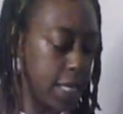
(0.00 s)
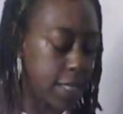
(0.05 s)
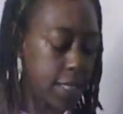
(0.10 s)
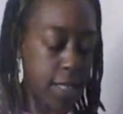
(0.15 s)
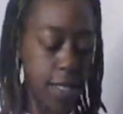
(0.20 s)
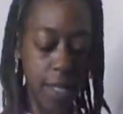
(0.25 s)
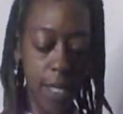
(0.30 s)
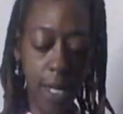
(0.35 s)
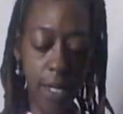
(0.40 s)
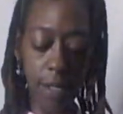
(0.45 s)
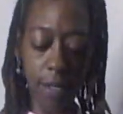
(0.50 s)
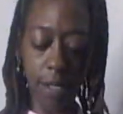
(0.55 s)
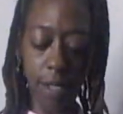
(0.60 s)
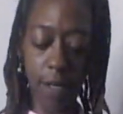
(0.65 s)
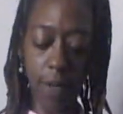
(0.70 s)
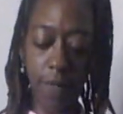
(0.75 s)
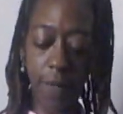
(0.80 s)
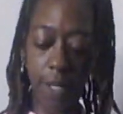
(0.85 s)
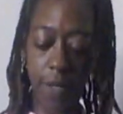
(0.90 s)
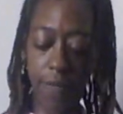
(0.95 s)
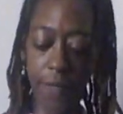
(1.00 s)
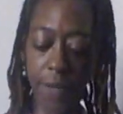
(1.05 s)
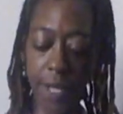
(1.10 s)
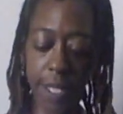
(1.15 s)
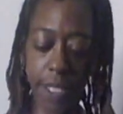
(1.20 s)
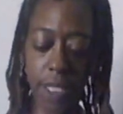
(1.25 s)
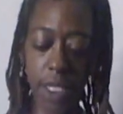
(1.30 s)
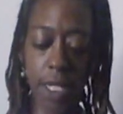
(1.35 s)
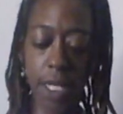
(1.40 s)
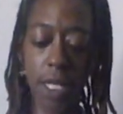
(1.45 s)
There's a lot of love and
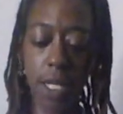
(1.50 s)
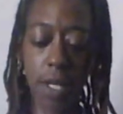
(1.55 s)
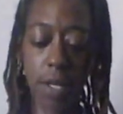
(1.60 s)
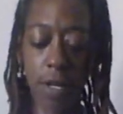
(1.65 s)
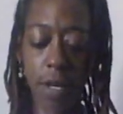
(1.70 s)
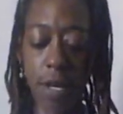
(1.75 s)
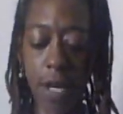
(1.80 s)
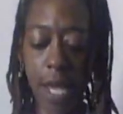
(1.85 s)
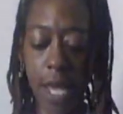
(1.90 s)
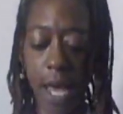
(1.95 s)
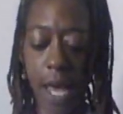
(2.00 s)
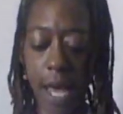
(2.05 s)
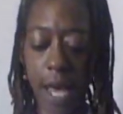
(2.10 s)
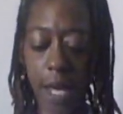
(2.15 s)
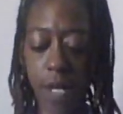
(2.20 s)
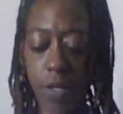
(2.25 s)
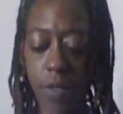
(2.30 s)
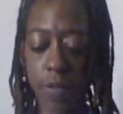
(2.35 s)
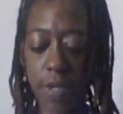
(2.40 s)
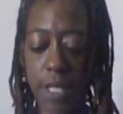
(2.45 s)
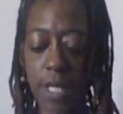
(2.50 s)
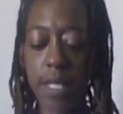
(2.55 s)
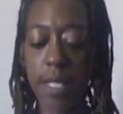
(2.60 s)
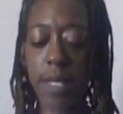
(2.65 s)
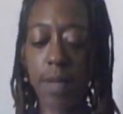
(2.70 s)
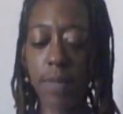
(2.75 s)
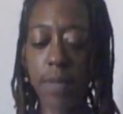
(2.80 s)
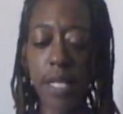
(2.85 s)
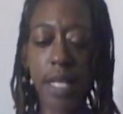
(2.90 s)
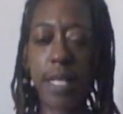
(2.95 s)
affection here. I do see
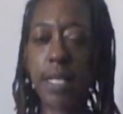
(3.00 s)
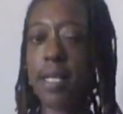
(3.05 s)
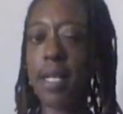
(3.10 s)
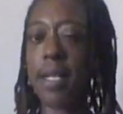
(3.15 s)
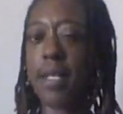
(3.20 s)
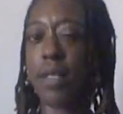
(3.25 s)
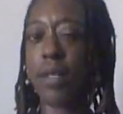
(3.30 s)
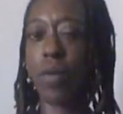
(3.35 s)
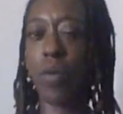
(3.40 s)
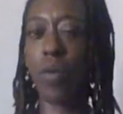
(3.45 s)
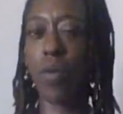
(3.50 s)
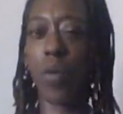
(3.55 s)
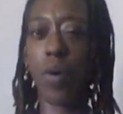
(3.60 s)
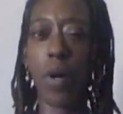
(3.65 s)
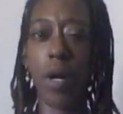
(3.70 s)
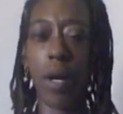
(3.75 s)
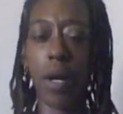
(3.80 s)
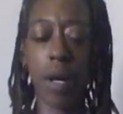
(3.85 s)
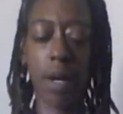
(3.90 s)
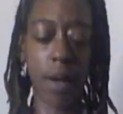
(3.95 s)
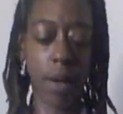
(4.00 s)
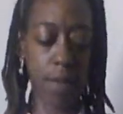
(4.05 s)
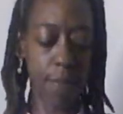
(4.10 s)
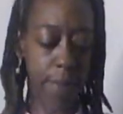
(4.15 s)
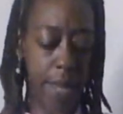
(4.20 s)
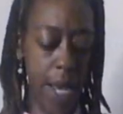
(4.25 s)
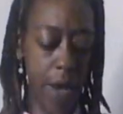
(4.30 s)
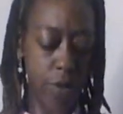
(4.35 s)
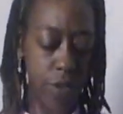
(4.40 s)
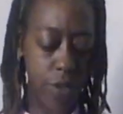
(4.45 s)
some distance or um,
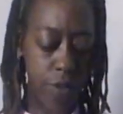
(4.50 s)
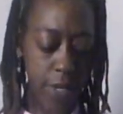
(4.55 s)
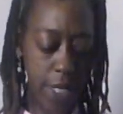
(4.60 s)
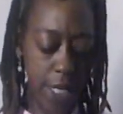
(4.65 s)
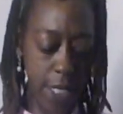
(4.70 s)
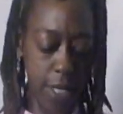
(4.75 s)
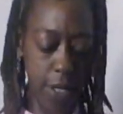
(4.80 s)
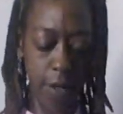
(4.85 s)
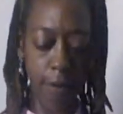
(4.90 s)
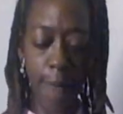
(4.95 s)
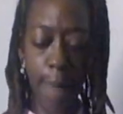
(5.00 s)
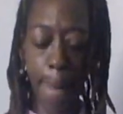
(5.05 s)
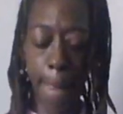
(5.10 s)
boundary here.